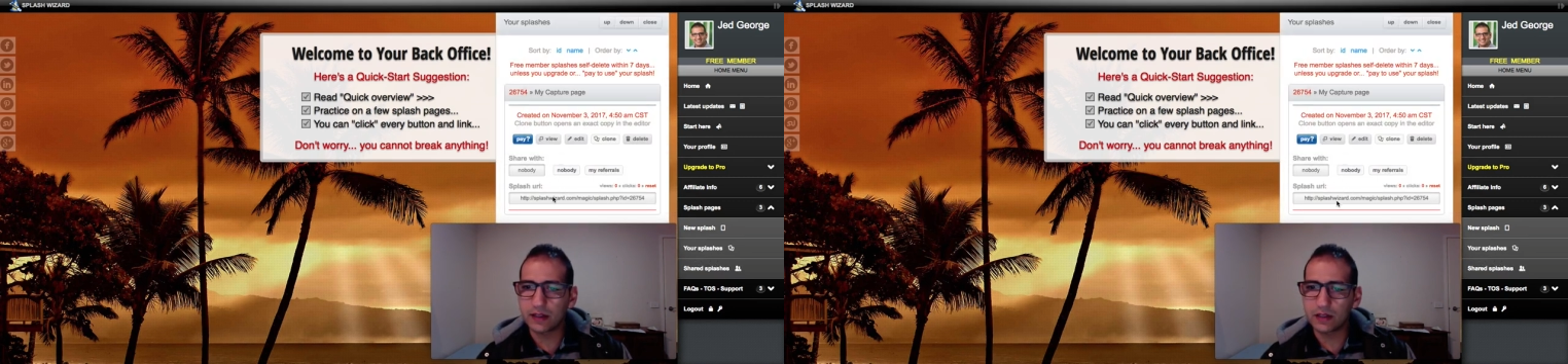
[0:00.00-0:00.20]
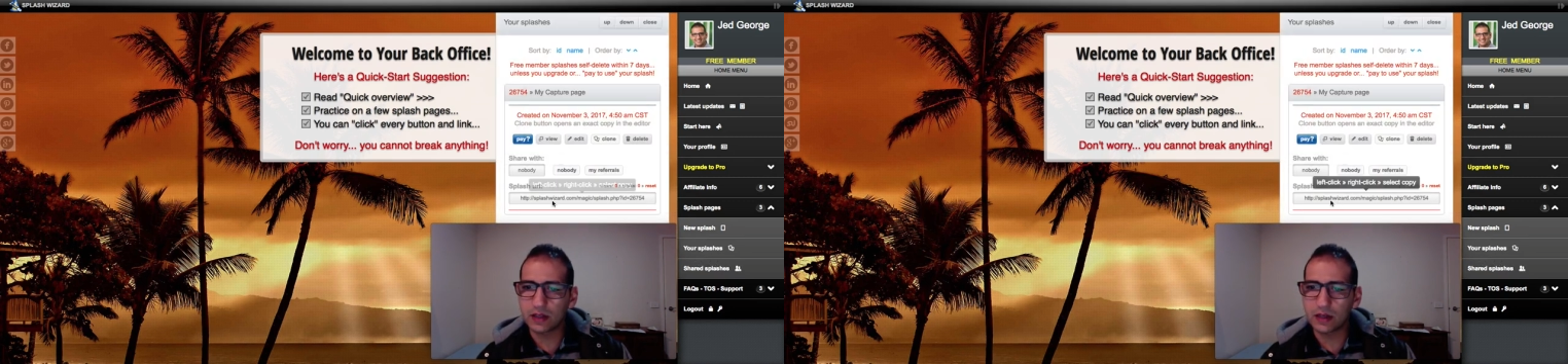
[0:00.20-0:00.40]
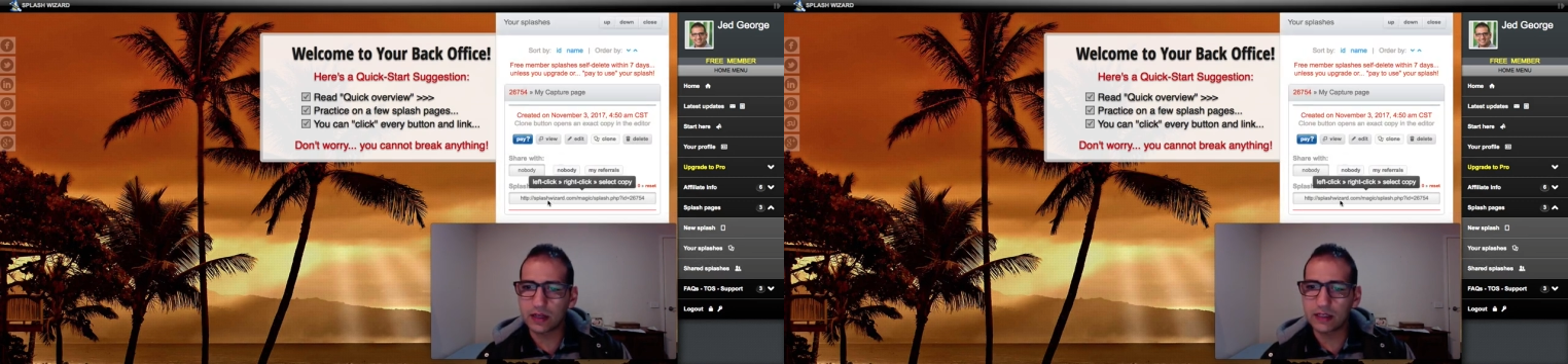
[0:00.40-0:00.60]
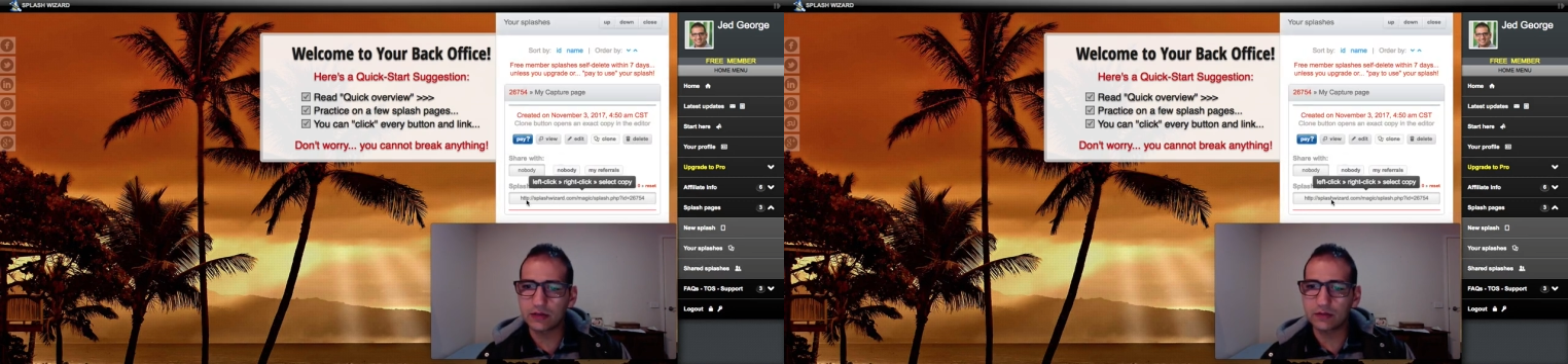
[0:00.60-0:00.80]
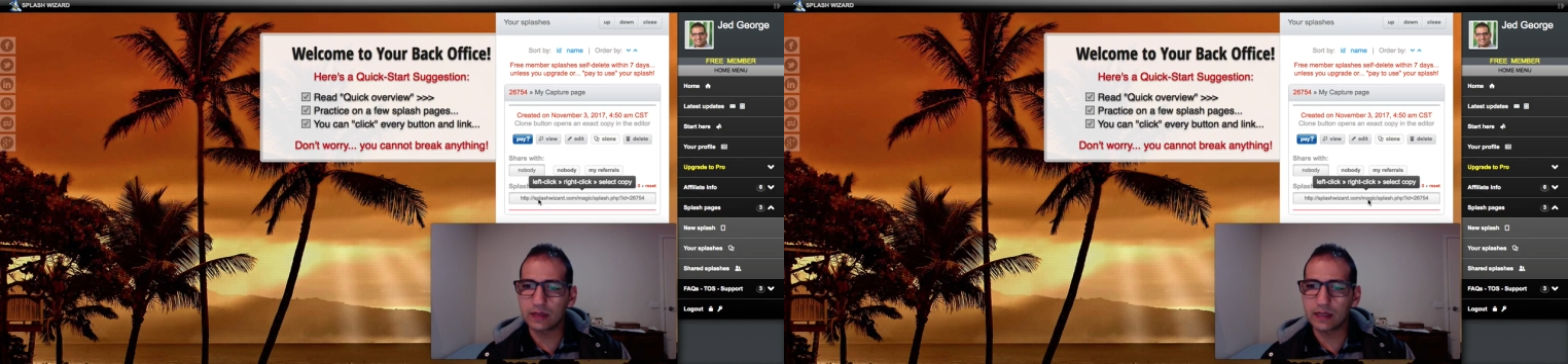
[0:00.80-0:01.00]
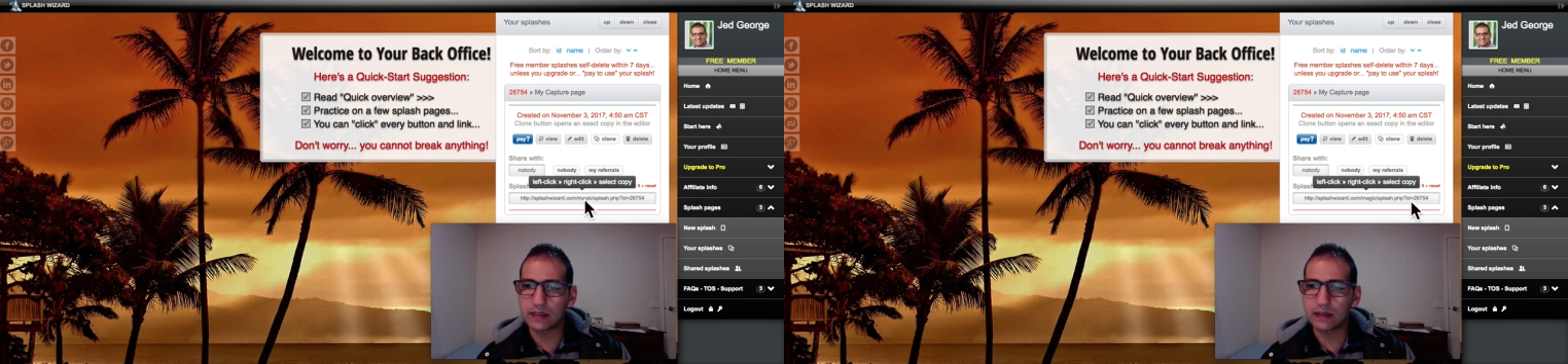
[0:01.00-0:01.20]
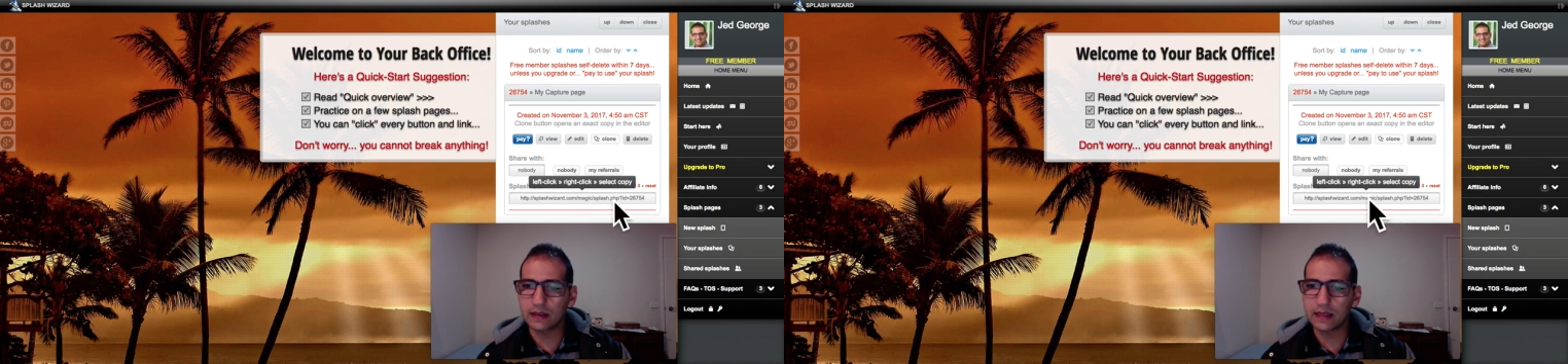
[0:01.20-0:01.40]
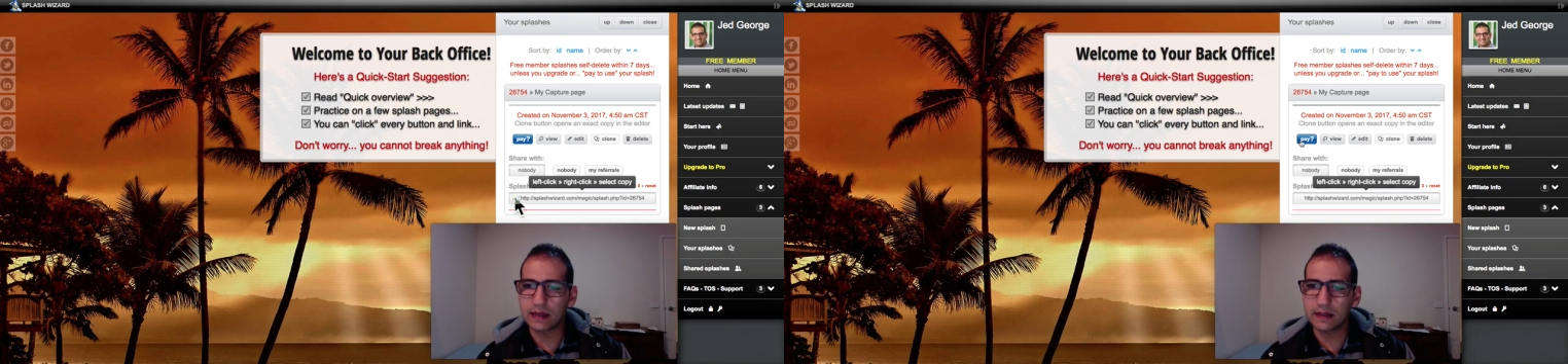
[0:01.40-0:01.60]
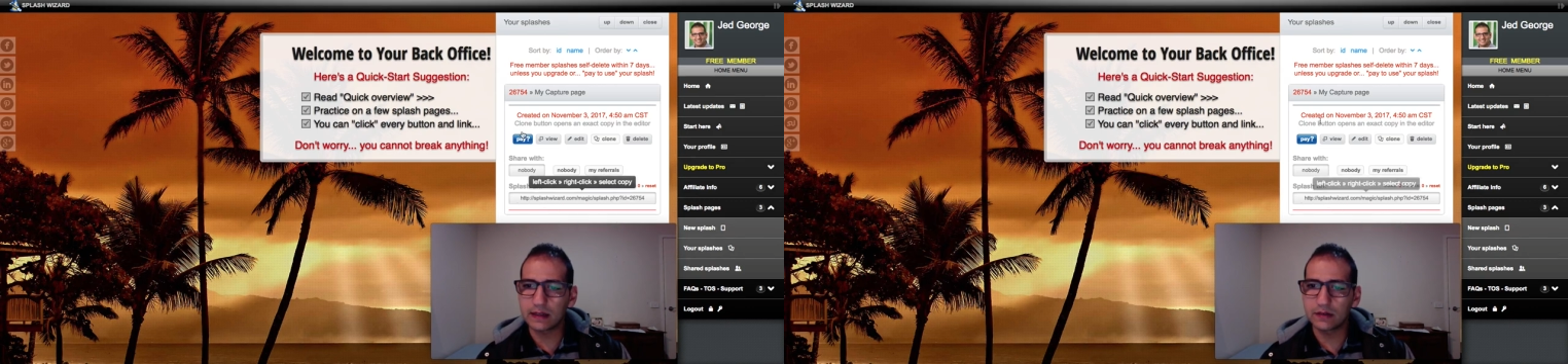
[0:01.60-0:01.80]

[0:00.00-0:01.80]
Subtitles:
So here's the link